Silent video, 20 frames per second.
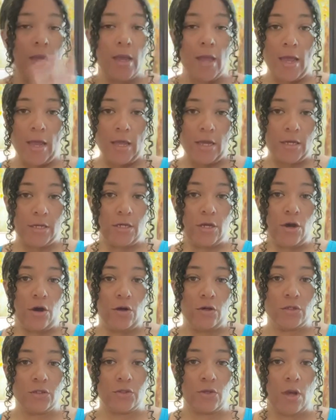Hey
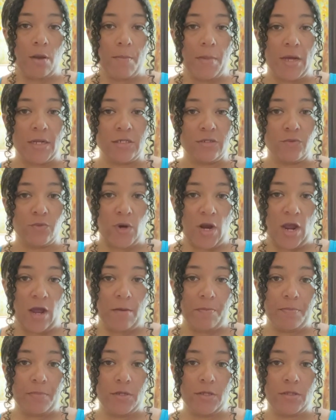y'all, so I'm about to wrap
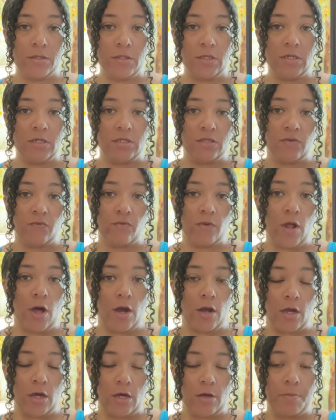this
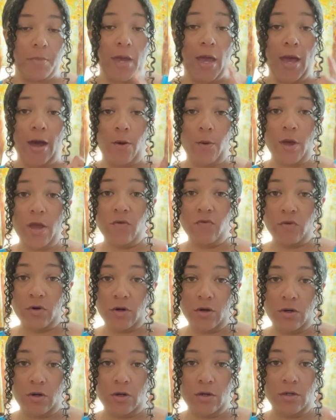vlog up.
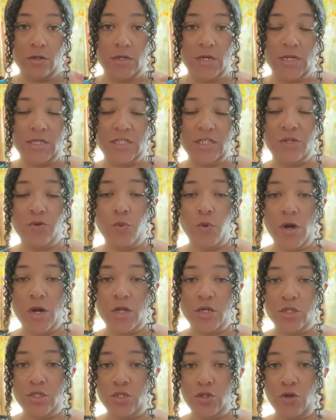However, I did want
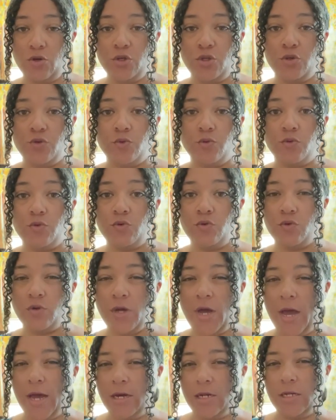to show you
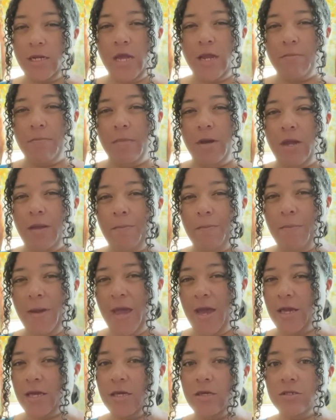kind of like my
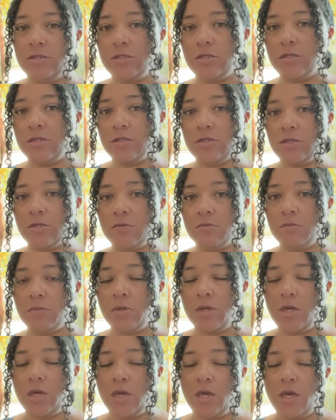packing system.
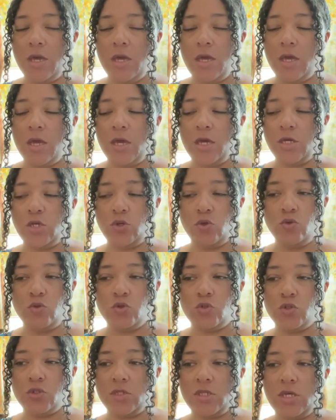
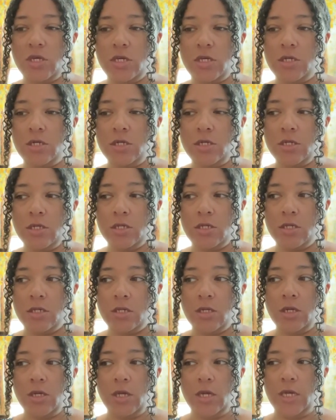Usually
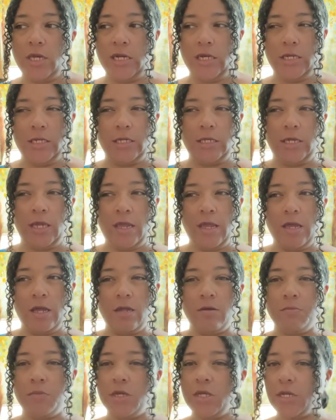it
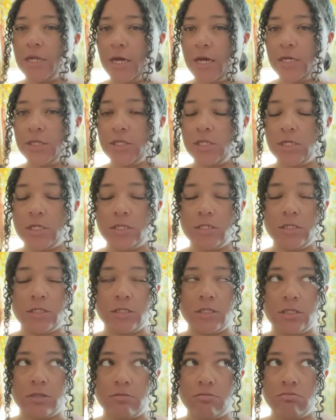can be like
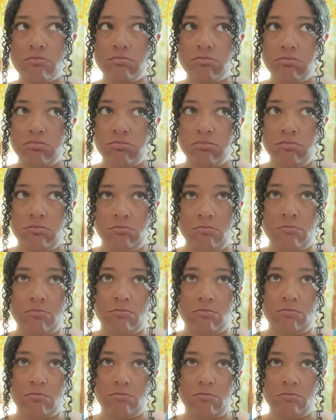this
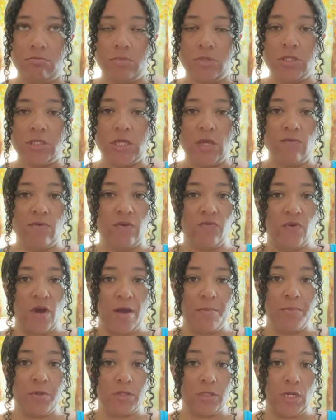75%
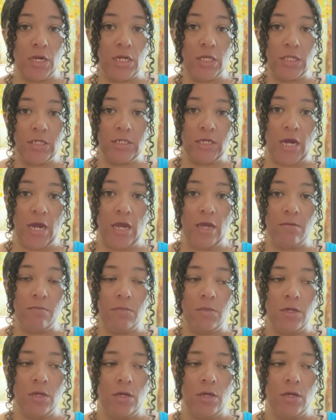hmm, of the time,